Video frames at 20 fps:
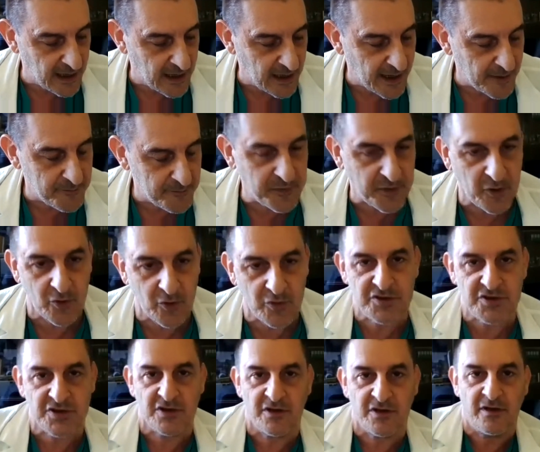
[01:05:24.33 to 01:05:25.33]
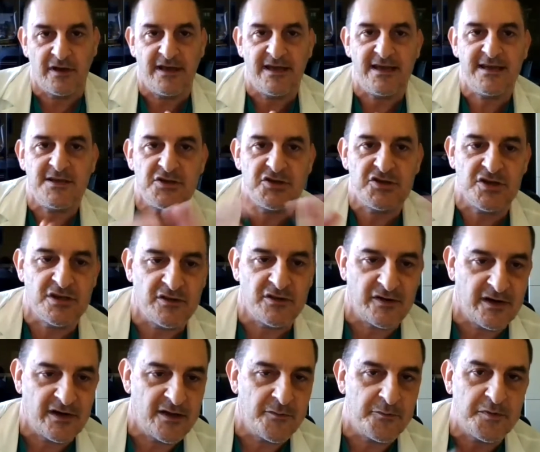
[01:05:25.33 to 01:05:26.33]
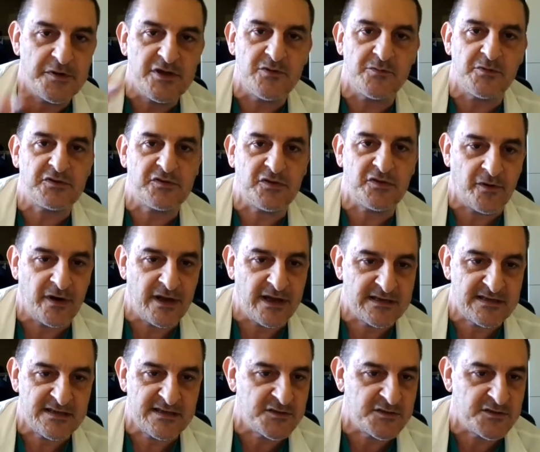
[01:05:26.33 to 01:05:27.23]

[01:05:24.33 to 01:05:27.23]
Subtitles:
approach, in general, a pneumothorax,